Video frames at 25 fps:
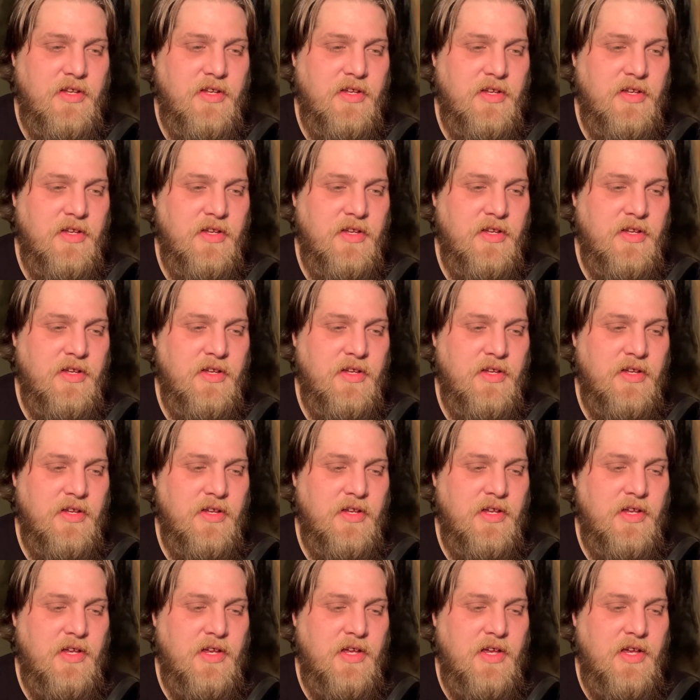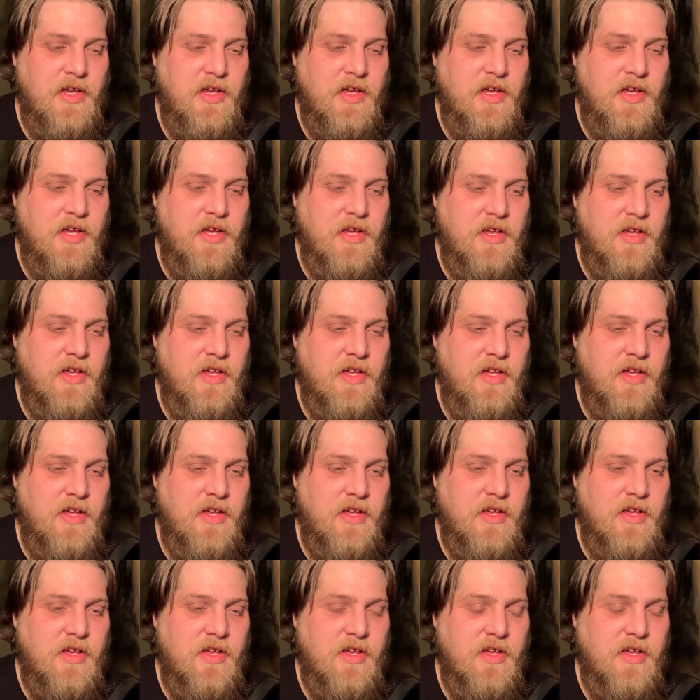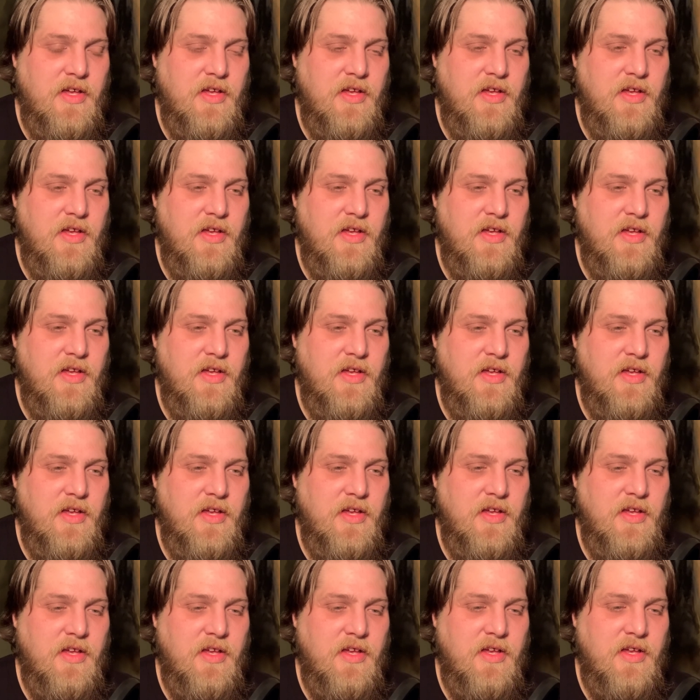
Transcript: (no one is talking)